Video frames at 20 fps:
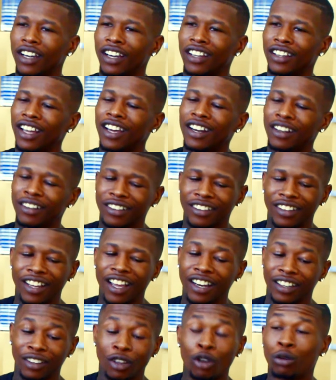a lot of
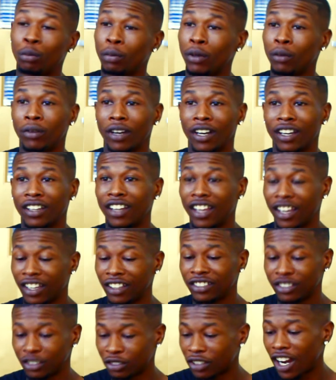local people I
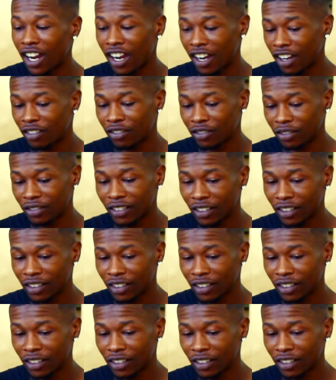drive.